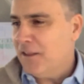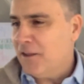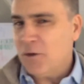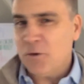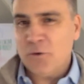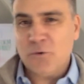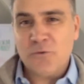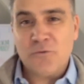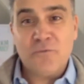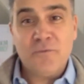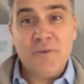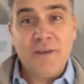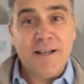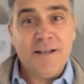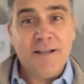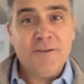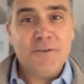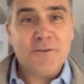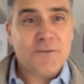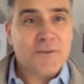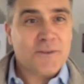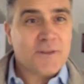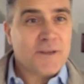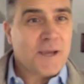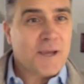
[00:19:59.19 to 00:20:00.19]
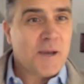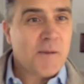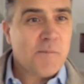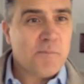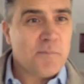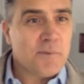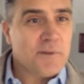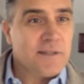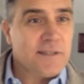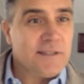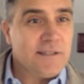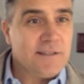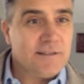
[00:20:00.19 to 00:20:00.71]
whose value to the
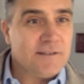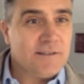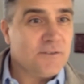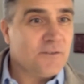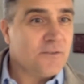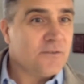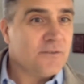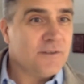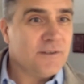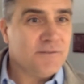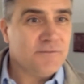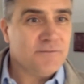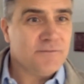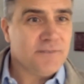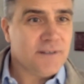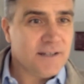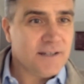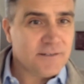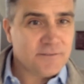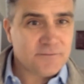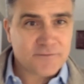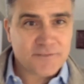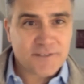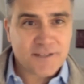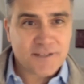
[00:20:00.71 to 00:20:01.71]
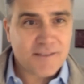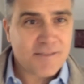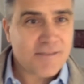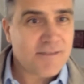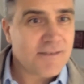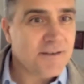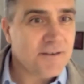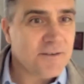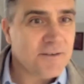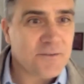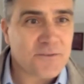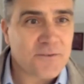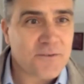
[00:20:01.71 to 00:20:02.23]
company is 3, 5,
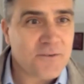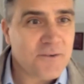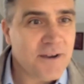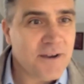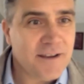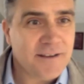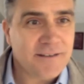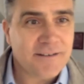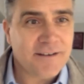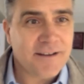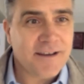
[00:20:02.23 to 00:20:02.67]
10,000 Rand an